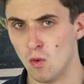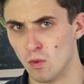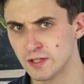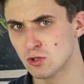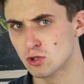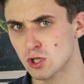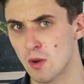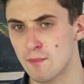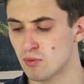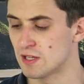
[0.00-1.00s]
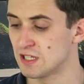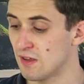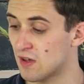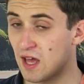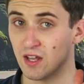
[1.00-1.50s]
What is also
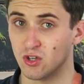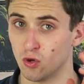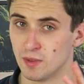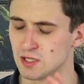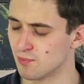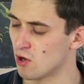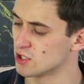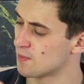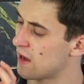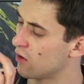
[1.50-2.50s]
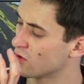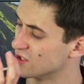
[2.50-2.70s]
impressive, and you'll be surprised about